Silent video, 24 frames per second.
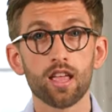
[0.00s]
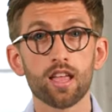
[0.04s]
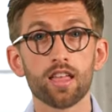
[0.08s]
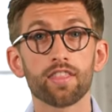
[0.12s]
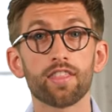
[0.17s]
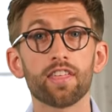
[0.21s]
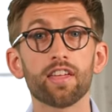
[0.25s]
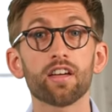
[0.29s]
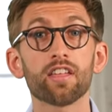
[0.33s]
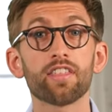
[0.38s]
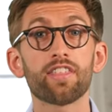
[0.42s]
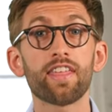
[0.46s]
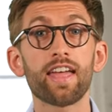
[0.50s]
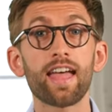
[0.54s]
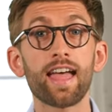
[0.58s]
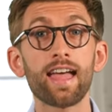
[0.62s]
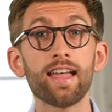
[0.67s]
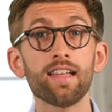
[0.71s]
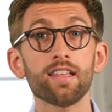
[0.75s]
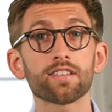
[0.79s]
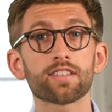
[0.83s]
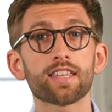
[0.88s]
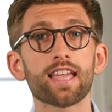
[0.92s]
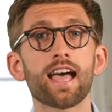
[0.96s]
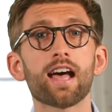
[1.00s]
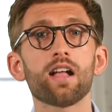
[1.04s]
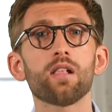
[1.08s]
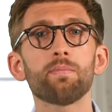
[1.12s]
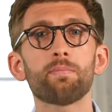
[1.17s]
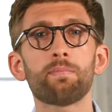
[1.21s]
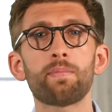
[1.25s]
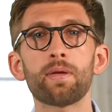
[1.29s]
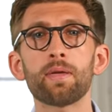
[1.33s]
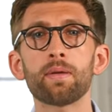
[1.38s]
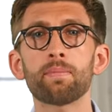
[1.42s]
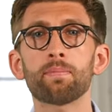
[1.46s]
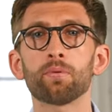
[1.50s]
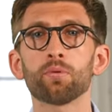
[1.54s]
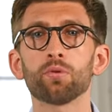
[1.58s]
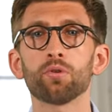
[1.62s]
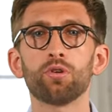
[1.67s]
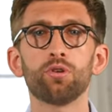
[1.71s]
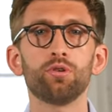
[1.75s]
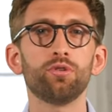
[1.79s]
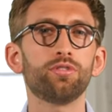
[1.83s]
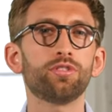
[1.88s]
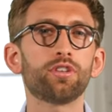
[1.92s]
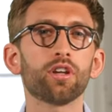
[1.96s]
They are there to help people
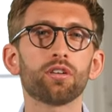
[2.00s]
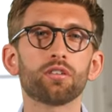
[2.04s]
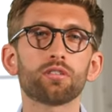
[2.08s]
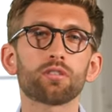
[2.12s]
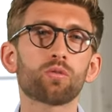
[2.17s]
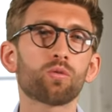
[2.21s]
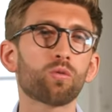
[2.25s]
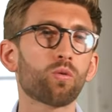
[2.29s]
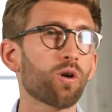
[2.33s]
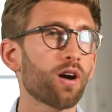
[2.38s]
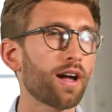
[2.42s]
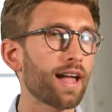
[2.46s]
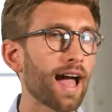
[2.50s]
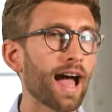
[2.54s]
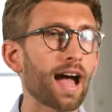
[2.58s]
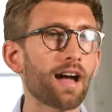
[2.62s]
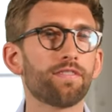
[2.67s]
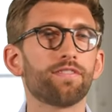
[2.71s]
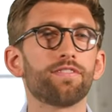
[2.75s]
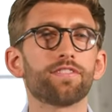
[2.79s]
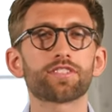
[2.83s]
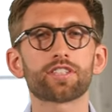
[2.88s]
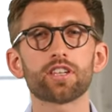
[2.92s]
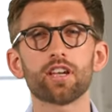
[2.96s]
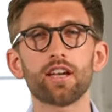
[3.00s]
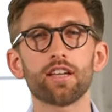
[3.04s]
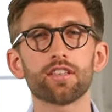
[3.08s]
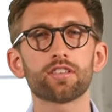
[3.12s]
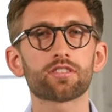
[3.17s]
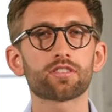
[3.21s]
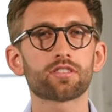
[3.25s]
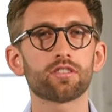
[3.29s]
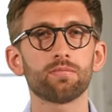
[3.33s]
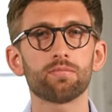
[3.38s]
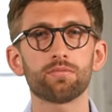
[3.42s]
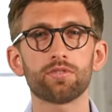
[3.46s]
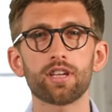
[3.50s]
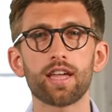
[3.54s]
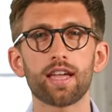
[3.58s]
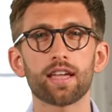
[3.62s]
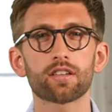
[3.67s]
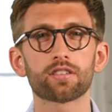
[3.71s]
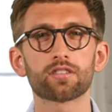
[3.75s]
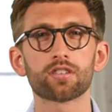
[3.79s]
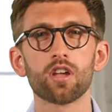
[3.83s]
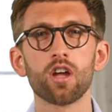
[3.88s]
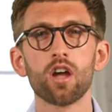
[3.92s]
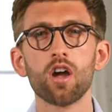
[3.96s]
who don't quite have certain
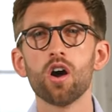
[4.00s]
subjects